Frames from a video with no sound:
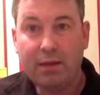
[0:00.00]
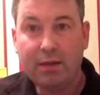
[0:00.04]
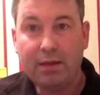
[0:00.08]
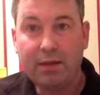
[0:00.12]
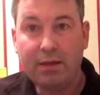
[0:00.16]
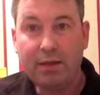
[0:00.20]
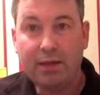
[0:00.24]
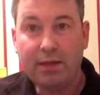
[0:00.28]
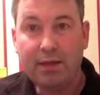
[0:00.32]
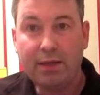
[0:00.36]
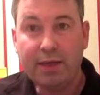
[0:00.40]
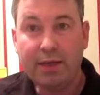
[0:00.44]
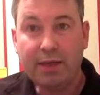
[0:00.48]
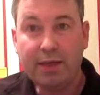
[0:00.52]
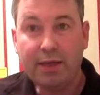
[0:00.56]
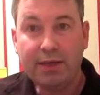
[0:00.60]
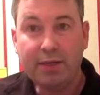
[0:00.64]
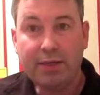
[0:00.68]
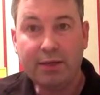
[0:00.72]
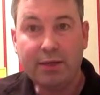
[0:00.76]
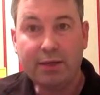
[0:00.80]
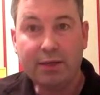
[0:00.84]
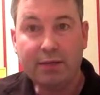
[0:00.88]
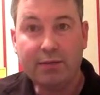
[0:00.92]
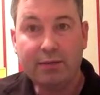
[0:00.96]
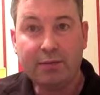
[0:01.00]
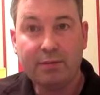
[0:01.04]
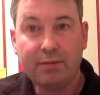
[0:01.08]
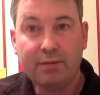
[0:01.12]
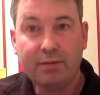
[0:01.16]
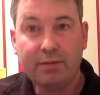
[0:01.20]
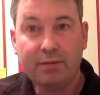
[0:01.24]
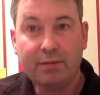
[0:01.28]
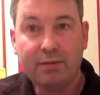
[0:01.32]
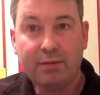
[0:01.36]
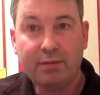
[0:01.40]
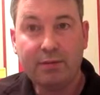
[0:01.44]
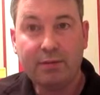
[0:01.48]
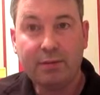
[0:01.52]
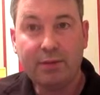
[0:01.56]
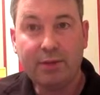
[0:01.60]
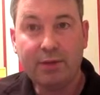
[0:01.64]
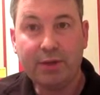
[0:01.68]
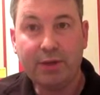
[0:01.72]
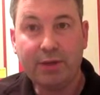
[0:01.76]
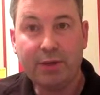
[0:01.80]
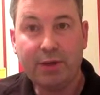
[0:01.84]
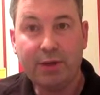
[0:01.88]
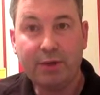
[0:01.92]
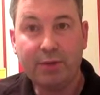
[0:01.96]
the Lydian
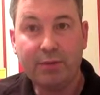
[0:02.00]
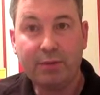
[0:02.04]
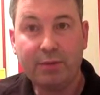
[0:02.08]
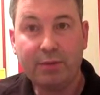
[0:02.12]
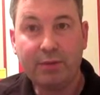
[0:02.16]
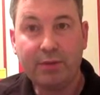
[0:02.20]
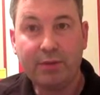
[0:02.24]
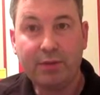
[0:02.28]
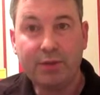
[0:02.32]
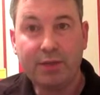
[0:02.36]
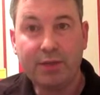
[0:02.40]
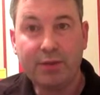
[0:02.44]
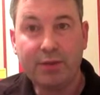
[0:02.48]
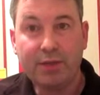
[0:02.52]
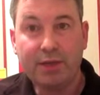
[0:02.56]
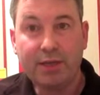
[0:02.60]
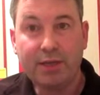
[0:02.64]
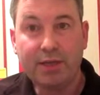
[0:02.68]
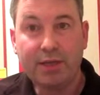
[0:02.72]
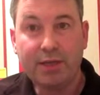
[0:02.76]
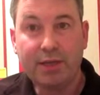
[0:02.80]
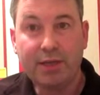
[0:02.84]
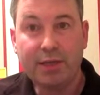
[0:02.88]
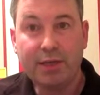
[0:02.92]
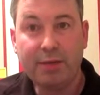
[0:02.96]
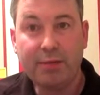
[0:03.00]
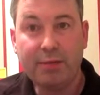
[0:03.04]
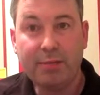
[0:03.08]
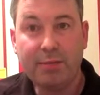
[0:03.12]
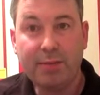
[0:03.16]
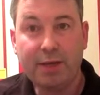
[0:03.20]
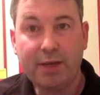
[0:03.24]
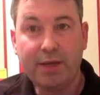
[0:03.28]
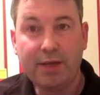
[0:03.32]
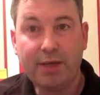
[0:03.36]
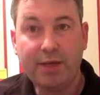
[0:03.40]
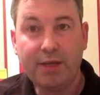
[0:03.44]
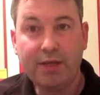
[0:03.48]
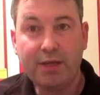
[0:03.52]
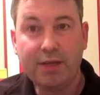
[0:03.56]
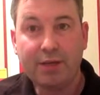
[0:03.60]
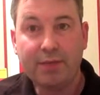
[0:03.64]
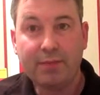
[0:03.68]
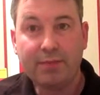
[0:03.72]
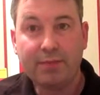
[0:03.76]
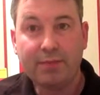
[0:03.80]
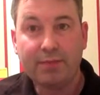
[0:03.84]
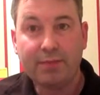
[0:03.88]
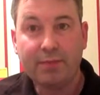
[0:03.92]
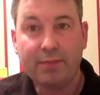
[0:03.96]
window, which also has an E major,
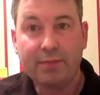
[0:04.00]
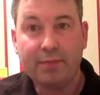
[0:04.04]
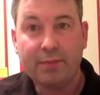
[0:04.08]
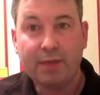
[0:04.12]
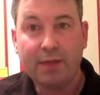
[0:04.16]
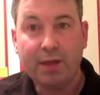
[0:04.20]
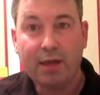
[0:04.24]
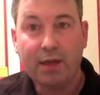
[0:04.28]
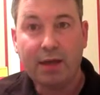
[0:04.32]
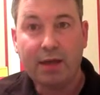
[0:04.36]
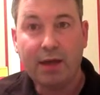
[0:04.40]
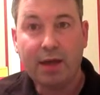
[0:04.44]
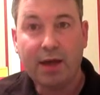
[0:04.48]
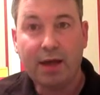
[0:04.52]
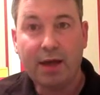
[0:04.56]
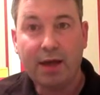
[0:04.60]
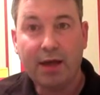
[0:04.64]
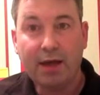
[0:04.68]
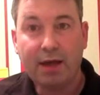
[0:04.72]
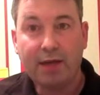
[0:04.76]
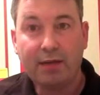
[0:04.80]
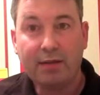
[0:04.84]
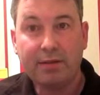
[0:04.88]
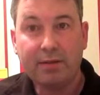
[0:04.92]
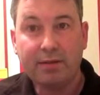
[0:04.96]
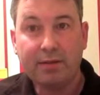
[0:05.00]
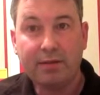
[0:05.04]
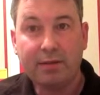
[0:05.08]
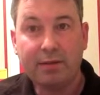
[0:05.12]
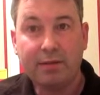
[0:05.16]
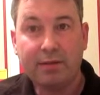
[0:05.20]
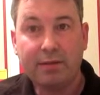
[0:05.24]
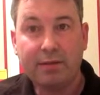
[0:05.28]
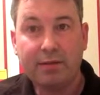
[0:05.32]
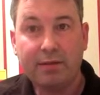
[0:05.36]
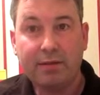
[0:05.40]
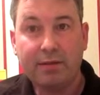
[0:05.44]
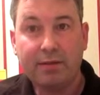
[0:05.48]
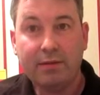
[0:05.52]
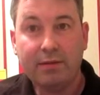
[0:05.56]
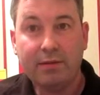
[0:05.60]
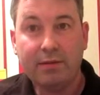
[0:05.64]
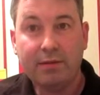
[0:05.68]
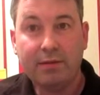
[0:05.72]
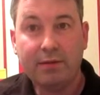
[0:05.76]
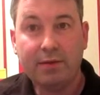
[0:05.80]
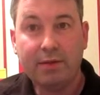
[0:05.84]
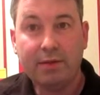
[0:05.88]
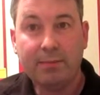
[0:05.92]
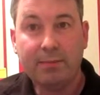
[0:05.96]
and
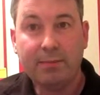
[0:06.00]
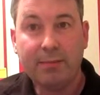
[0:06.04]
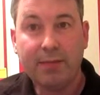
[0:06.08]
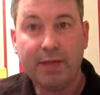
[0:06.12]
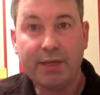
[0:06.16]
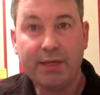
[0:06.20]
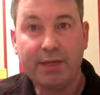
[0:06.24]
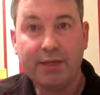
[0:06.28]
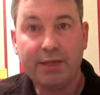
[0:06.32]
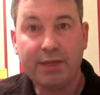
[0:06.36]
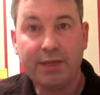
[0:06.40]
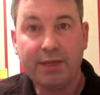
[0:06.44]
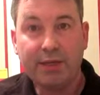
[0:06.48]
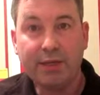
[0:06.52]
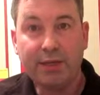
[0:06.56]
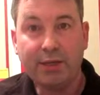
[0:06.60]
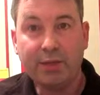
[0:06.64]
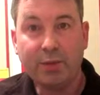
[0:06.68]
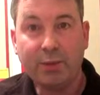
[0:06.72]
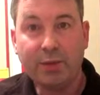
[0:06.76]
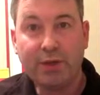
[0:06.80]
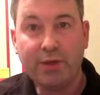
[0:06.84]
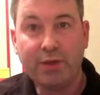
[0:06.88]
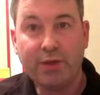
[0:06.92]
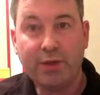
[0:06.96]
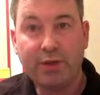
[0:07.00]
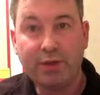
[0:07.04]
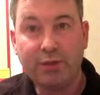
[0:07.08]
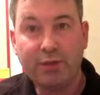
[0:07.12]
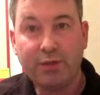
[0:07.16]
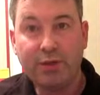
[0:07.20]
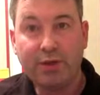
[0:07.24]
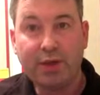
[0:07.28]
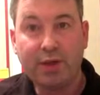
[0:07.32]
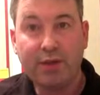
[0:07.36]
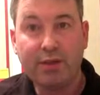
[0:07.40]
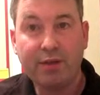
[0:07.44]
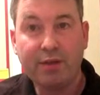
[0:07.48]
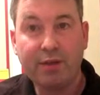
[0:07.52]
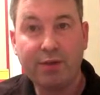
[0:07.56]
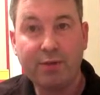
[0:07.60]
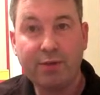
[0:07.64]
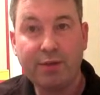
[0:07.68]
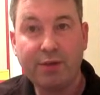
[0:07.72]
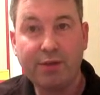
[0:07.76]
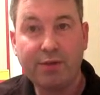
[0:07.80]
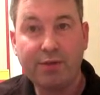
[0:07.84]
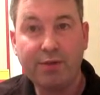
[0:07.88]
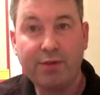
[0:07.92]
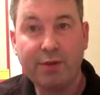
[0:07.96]
the Mixolydian window. So they're the
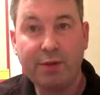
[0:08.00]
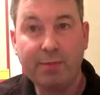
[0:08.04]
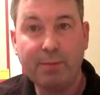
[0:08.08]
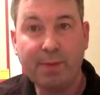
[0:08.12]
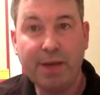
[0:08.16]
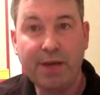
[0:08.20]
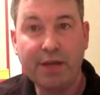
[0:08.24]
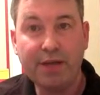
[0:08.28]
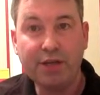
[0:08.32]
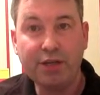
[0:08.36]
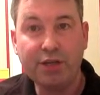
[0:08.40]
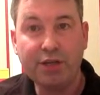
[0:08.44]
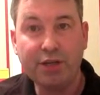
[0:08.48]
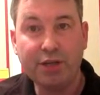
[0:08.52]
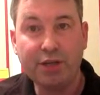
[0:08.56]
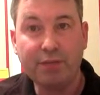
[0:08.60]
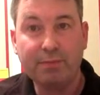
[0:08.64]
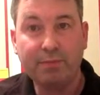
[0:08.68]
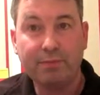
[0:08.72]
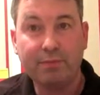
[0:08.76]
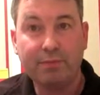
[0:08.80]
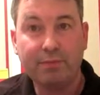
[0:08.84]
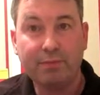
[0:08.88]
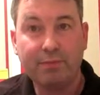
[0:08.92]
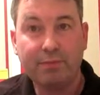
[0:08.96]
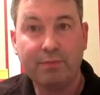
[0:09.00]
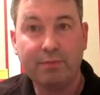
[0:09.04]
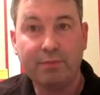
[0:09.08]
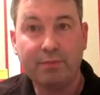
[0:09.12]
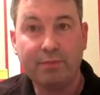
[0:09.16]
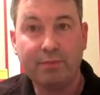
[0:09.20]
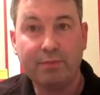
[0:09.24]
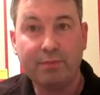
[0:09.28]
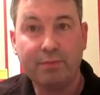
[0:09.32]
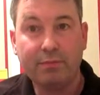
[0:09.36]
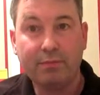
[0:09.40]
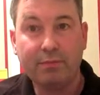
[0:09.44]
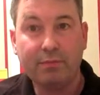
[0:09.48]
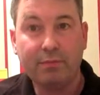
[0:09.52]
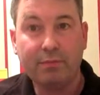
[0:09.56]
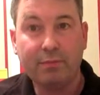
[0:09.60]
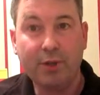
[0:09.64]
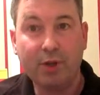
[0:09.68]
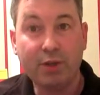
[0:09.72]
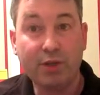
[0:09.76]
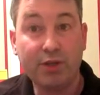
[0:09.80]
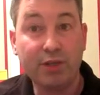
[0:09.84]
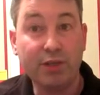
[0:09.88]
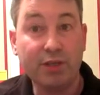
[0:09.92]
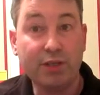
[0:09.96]
only three major
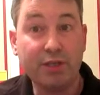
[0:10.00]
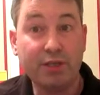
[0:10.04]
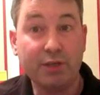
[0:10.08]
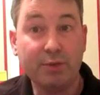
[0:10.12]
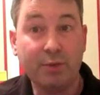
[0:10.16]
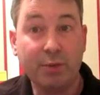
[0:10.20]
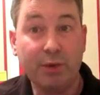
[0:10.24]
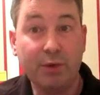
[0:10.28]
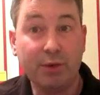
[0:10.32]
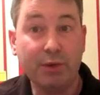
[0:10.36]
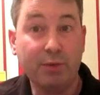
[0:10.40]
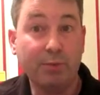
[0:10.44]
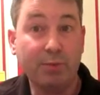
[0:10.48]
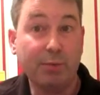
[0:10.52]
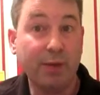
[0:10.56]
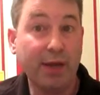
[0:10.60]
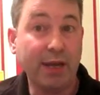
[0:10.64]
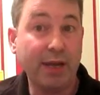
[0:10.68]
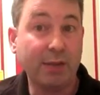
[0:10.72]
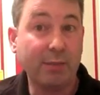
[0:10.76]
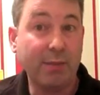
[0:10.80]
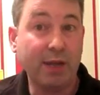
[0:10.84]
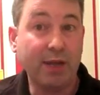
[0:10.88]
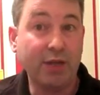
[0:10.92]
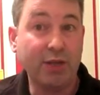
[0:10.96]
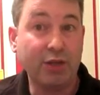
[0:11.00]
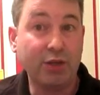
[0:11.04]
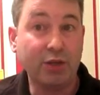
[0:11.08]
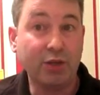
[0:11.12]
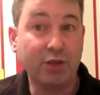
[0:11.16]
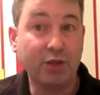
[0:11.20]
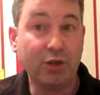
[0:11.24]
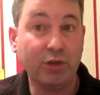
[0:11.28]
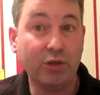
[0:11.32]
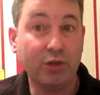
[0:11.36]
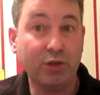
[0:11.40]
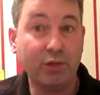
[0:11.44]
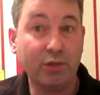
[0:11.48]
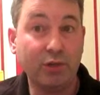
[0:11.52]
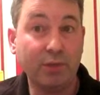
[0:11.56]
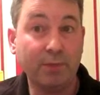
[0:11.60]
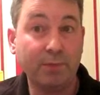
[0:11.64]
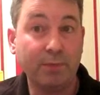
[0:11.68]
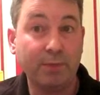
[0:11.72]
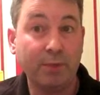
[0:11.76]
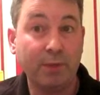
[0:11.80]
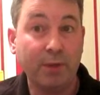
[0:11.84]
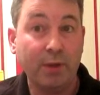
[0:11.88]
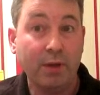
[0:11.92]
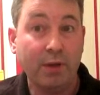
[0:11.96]
boxes where you can play a major chord.
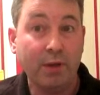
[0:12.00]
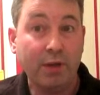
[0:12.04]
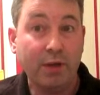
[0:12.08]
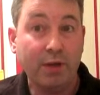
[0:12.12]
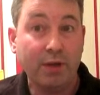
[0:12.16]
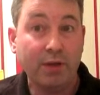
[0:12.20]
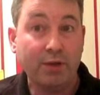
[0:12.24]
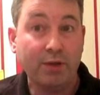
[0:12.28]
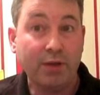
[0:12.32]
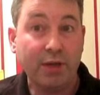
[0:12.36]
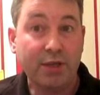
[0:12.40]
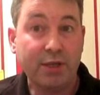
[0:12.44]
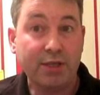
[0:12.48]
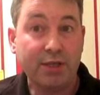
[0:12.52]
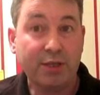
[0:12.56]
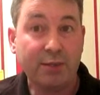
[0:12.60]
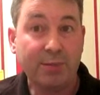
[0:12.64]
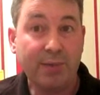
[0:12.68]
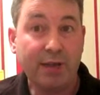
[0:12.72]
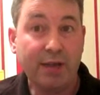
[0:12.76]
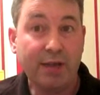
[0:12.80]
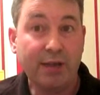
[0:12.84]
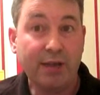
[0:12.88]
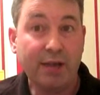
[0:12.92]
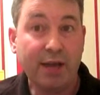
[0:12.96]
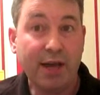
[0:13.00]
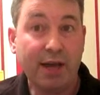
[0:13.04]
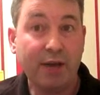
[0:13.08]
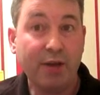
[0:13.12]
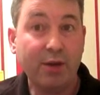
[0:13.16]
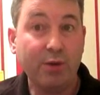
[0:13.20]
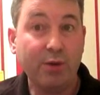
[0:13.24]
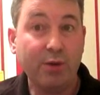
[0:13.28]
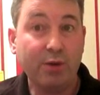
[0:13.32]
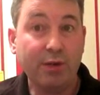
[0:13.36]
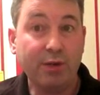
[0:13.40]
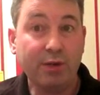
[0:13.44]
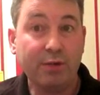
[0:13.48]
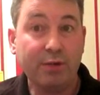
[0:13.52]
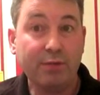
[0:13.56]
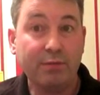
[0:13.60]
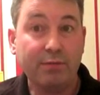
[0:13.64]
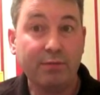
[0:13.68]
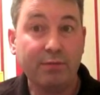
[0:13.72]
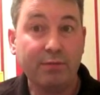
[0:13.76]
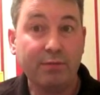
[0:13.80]
So it has to be the Ionian,